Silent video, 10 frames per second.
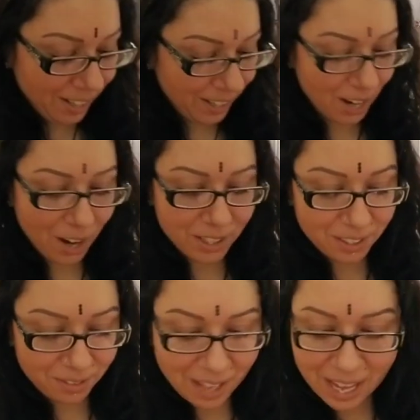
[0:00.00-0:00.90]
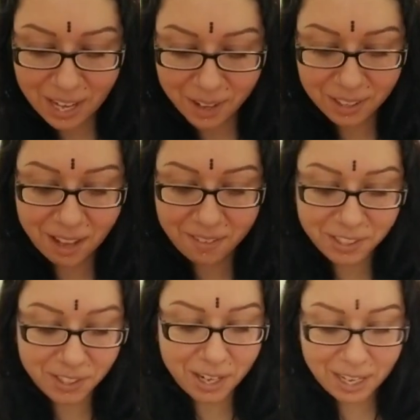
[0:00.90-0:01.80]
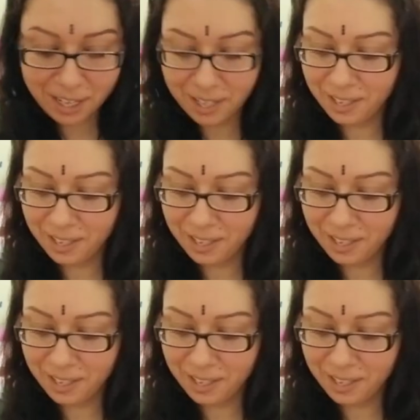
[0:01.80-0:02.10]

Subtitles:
Cards flying out left and right.